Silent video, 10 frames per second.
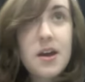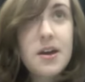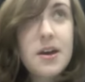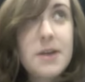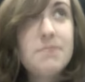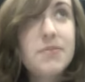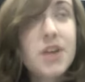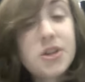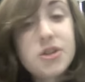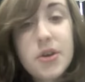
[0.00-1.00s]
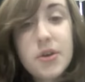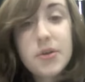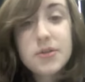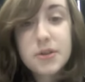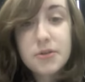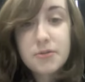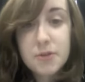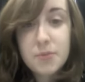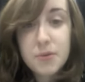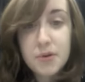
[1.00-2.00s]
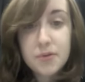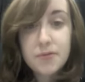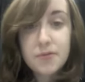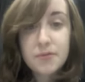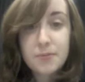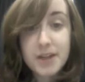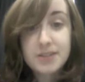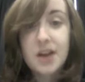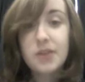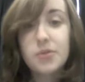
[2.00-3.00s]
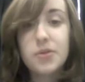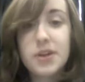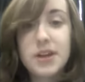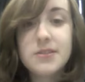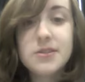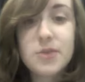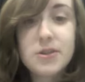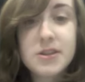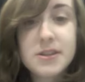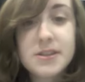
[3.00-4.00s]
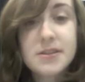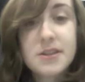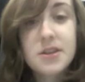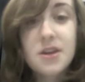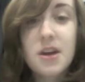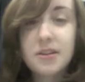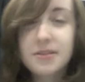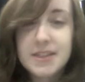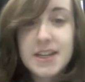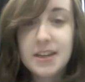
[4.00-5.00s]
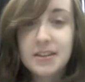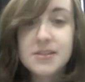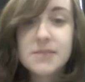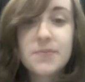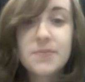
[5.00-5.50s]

I showed a group of my target audience, which is young teens.